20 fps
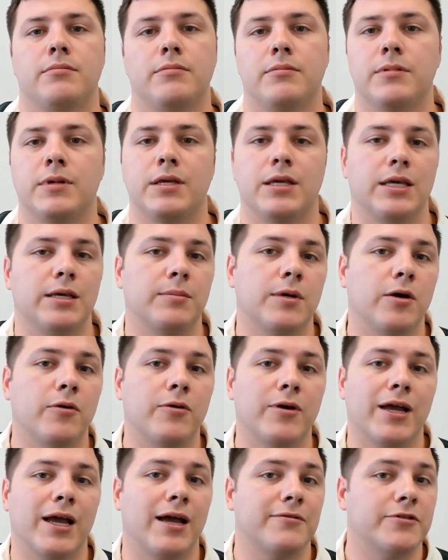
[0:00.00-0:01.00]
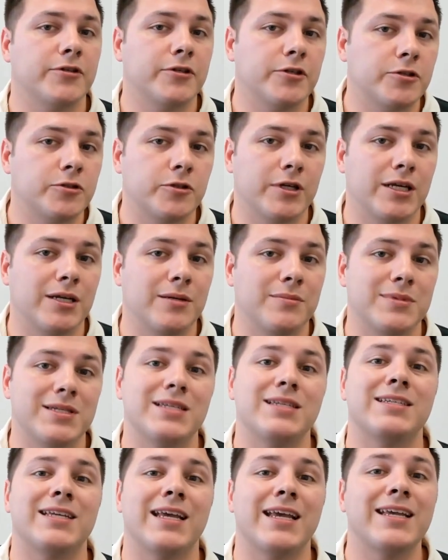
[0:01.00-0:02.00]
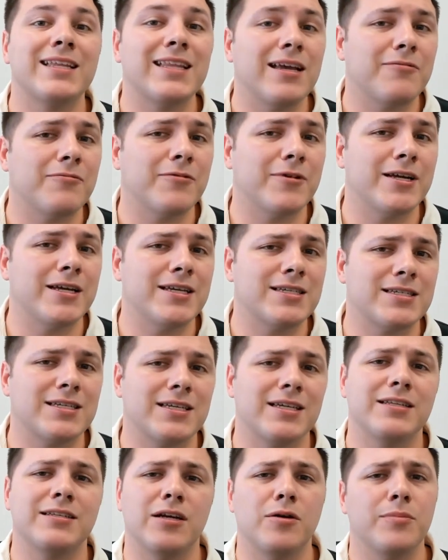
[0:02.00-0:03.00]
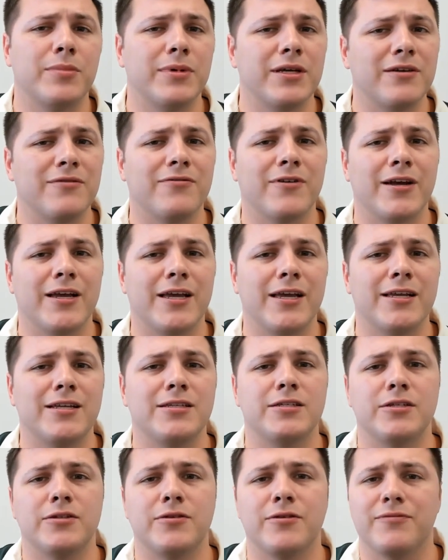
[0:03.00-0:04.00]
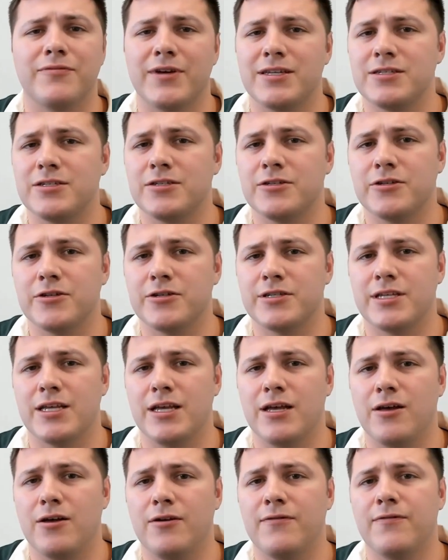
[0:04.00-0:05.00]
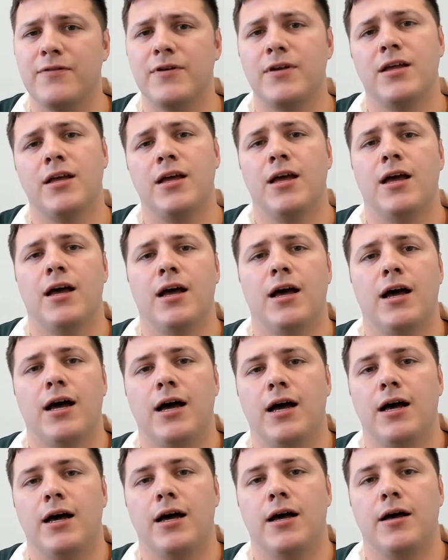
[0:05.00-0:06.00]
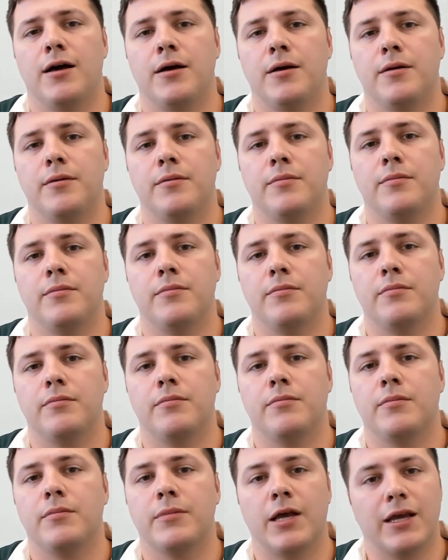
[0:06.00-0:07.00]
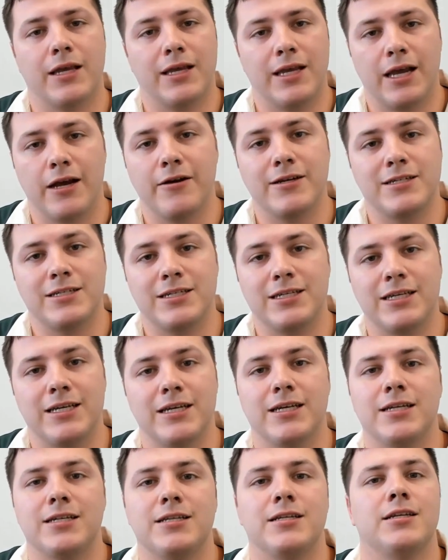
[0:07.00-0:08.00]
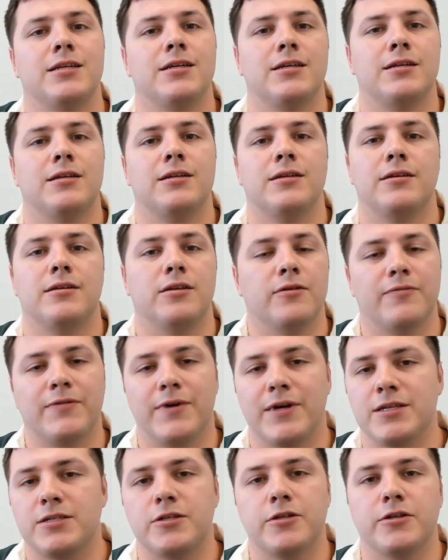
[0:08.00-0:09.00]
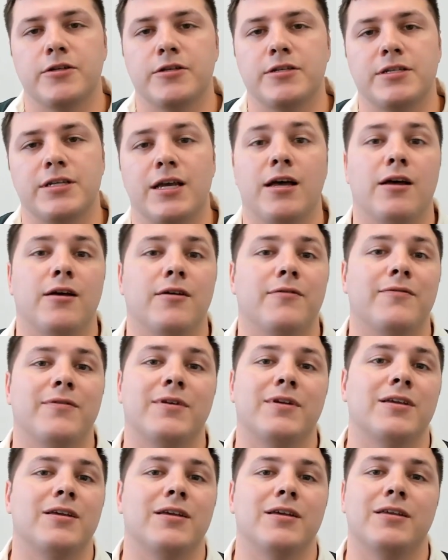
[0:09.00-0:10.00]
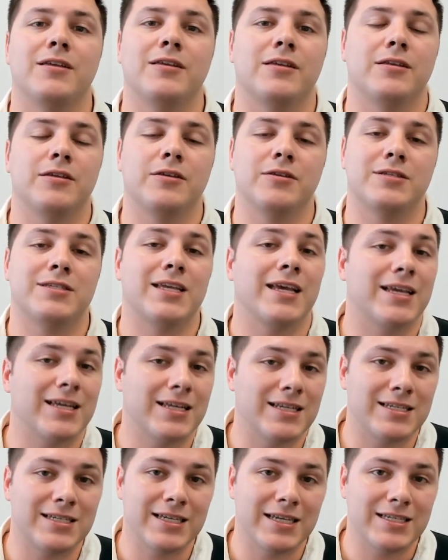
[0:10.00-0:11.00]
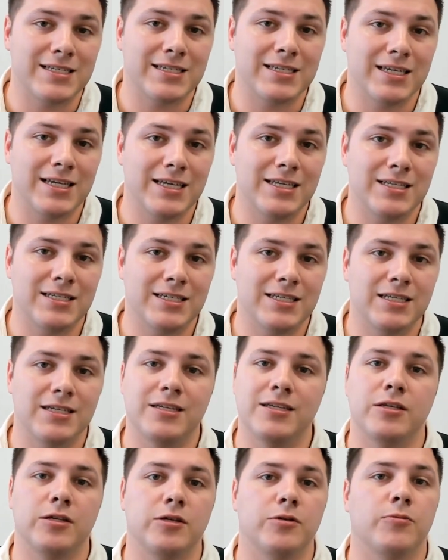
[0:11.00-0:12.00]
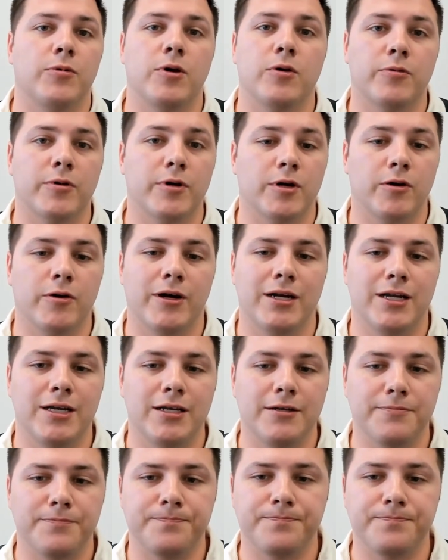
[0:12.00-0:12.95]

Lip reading: keep going after your dreams, take that risk. Don't be afraid to invest in yourself. I guarantee it. You invest in yourself, you stay consistent, you won't regret it.